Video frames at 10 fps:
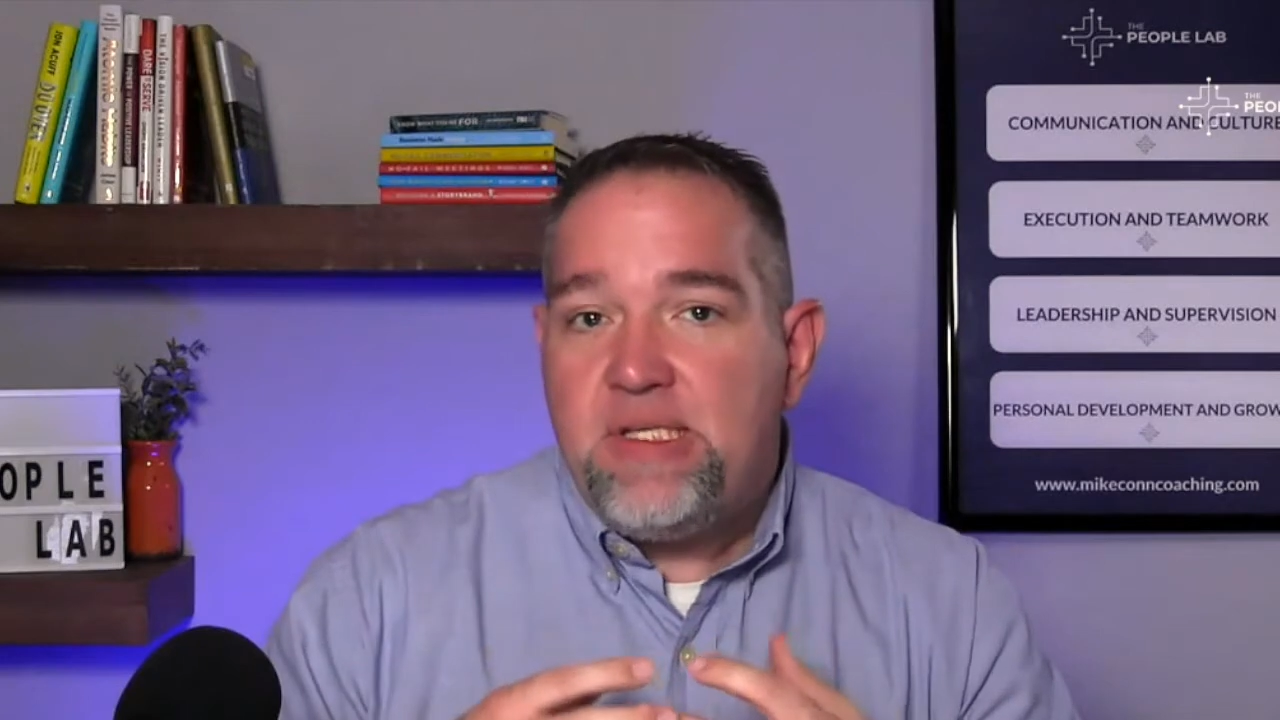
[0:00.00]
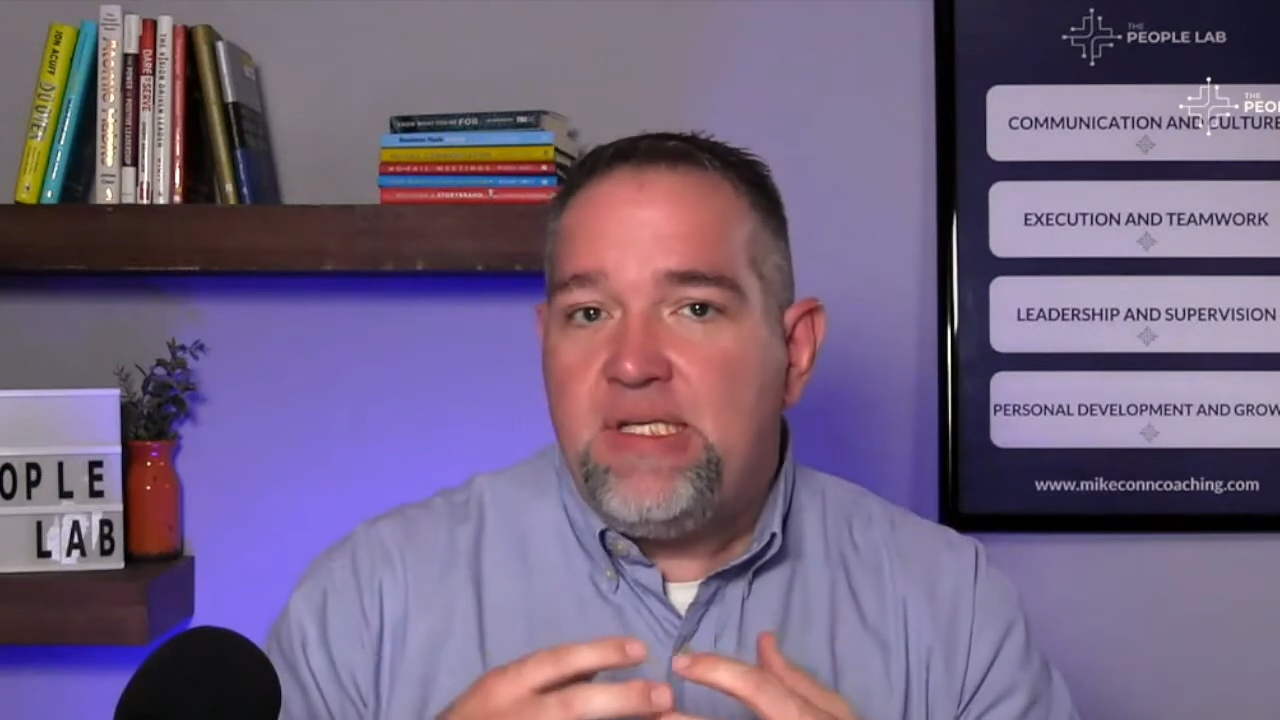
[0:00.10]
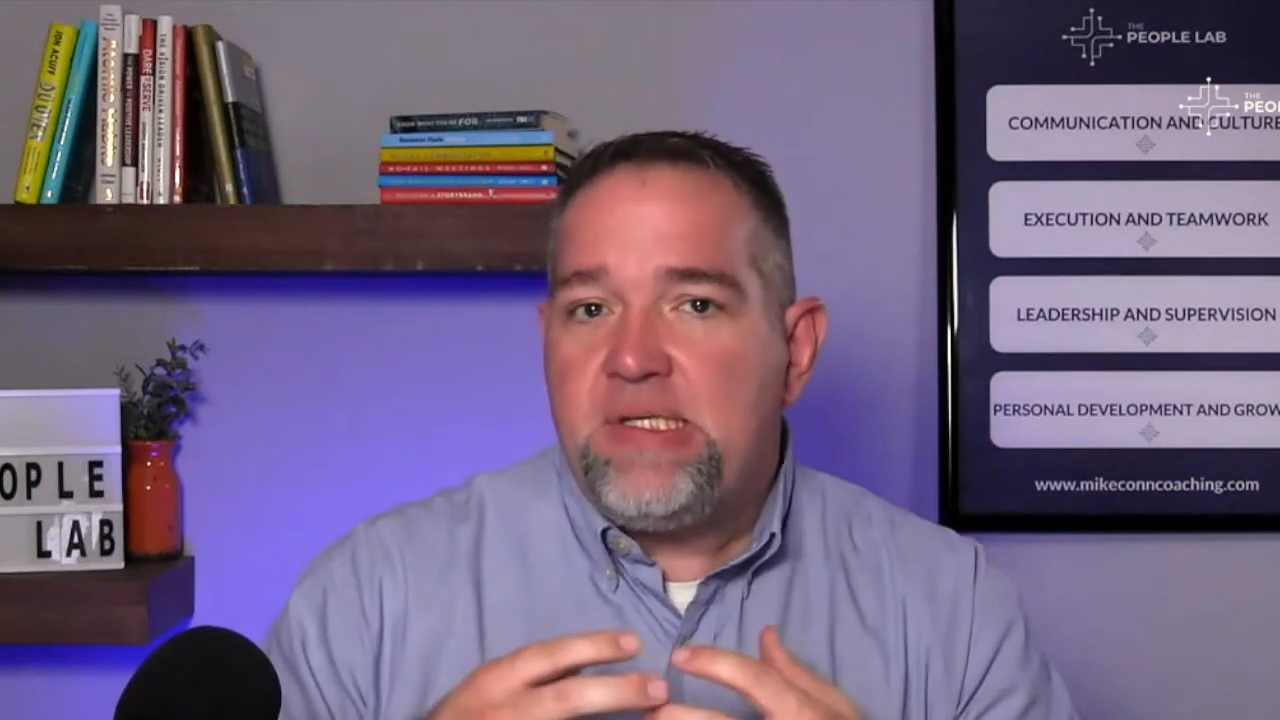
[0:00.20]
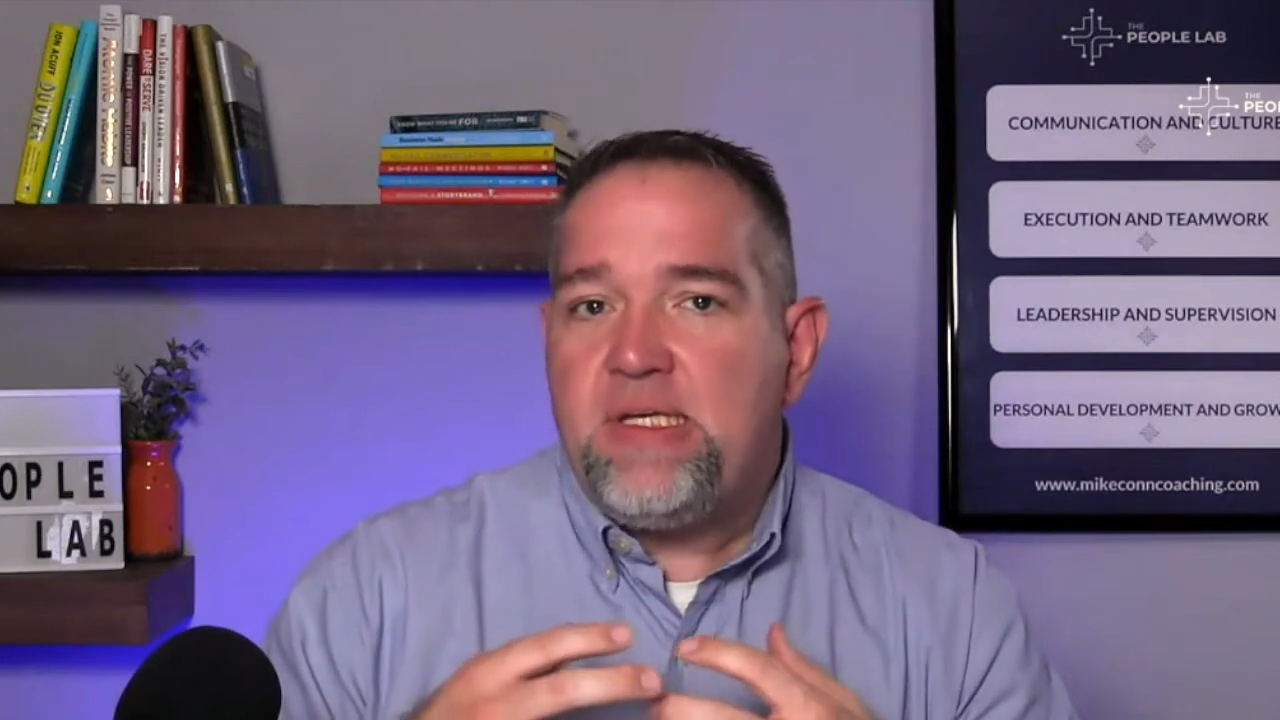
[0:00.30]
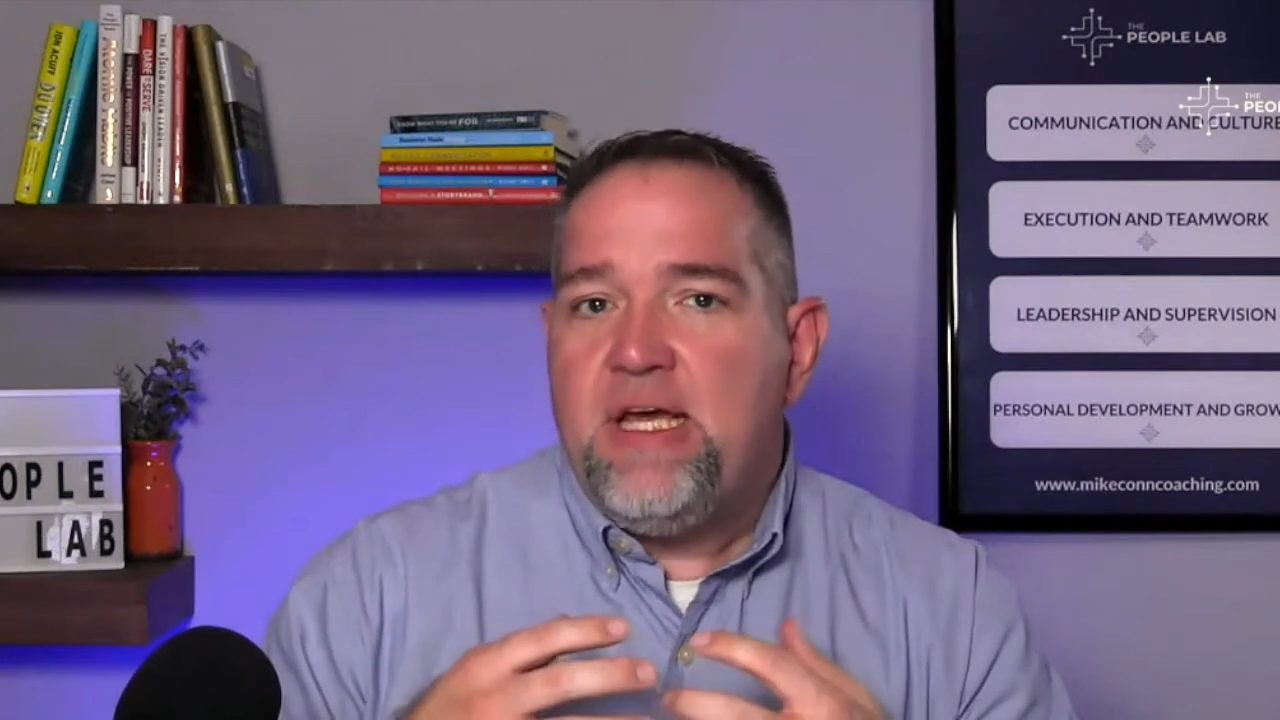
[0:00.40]

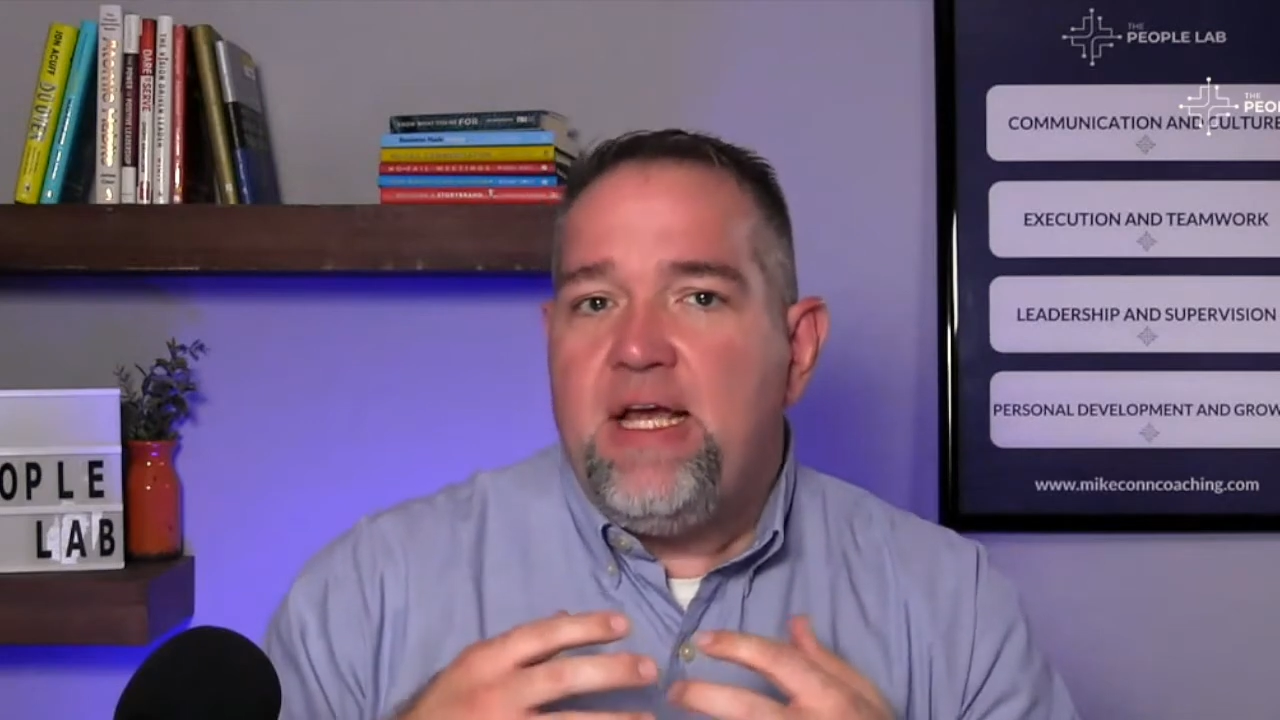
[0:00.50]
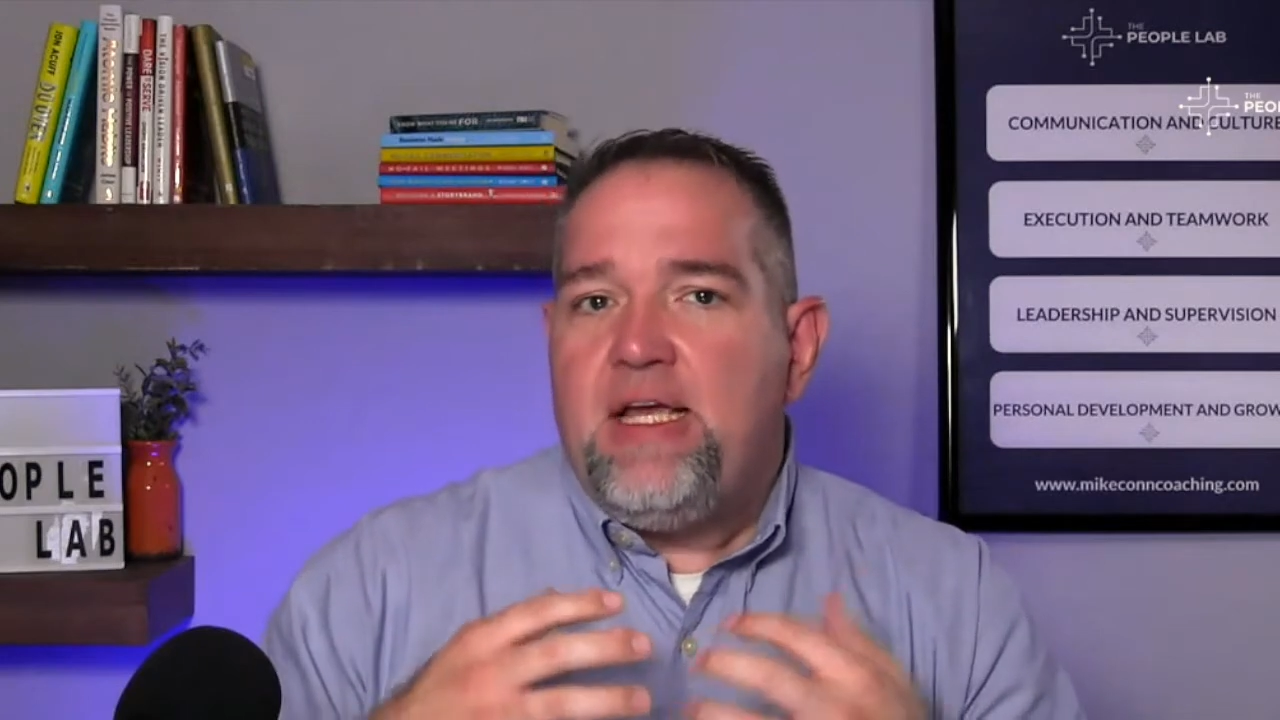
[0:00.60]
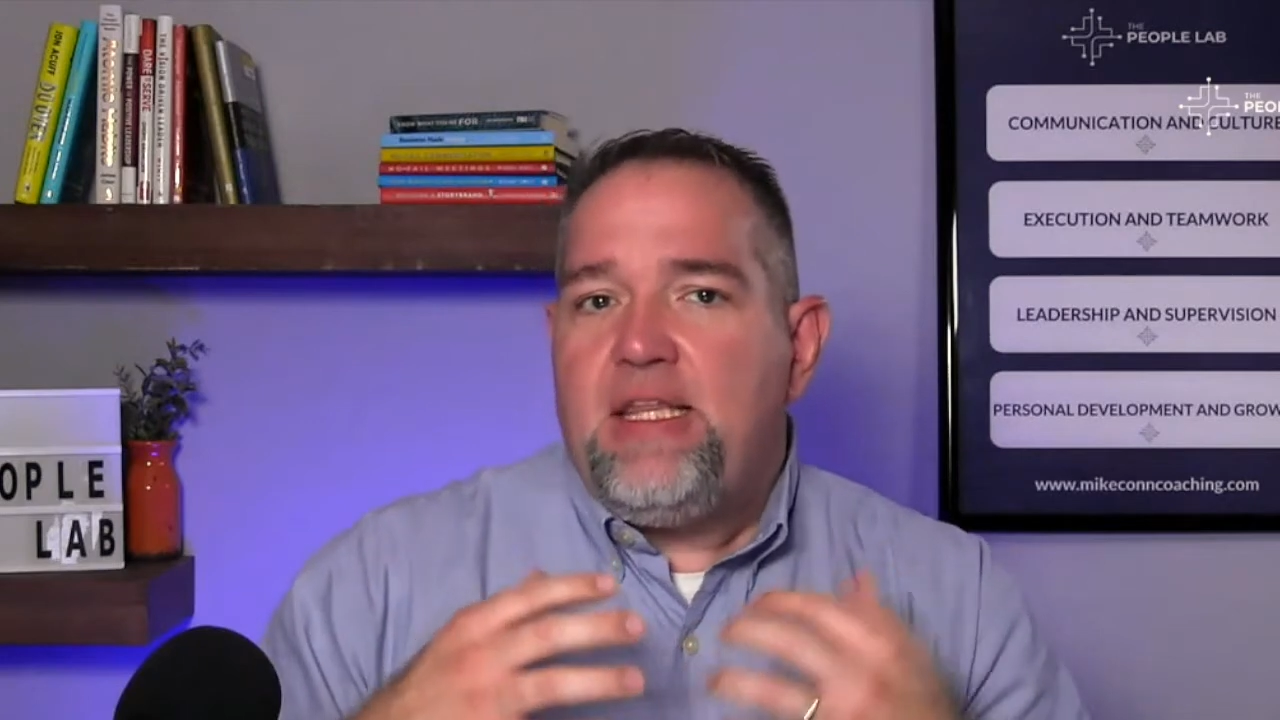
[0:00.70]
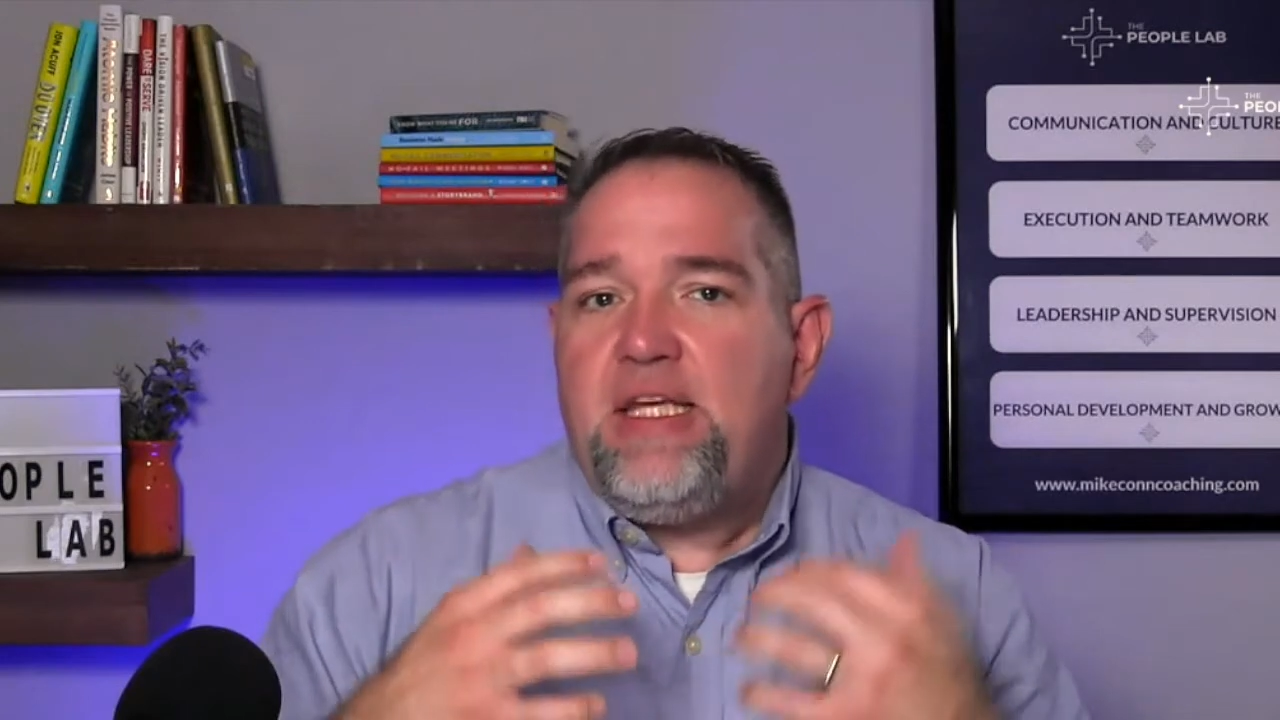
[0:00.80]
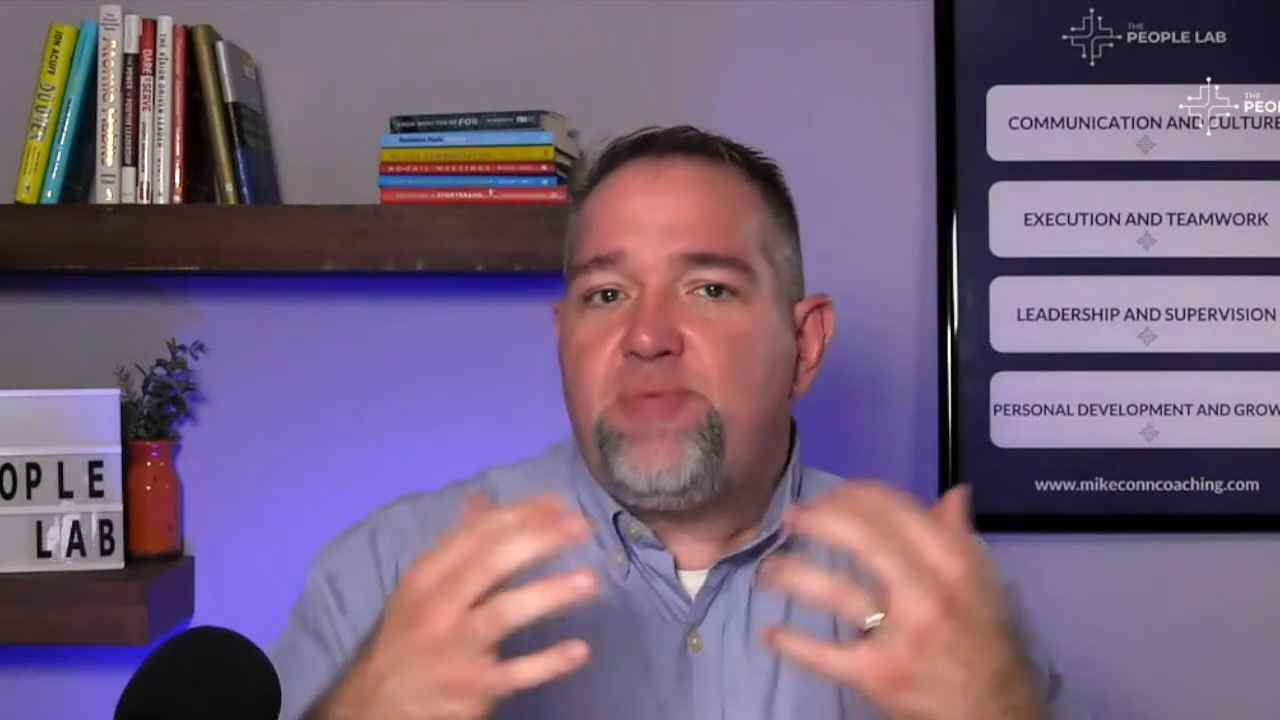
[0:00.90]
these